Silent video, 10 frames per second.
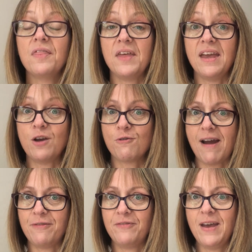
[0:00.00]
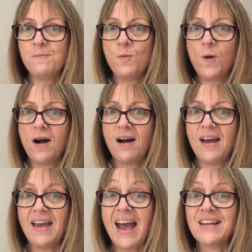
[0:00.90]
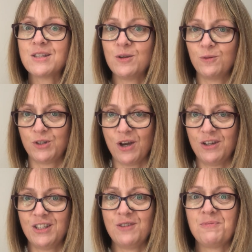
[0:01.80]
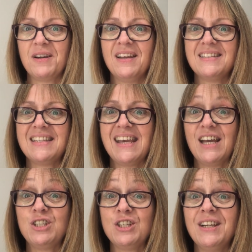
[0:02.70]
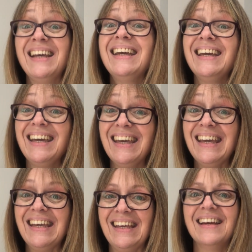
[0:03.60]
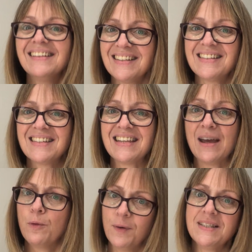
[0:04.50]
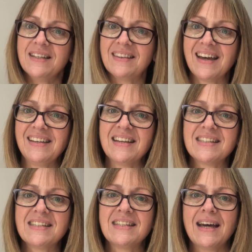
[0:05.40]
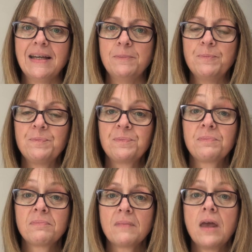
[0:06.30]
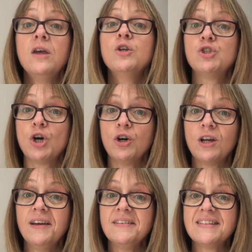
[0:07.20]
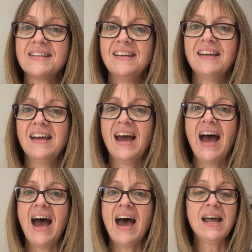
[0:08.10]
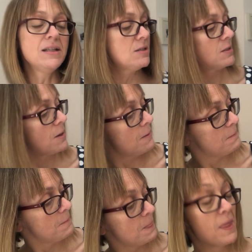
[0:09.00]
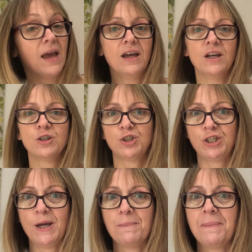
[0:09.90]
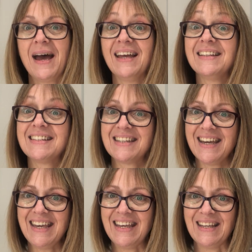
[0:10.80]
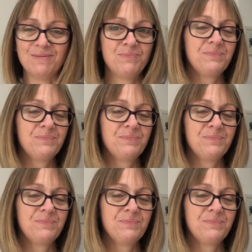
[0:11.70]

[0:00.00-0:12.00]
the grapheme Y has an alternative pronunciation E, doesn't it? We did that yesterday. Chocolate and chimpanzee.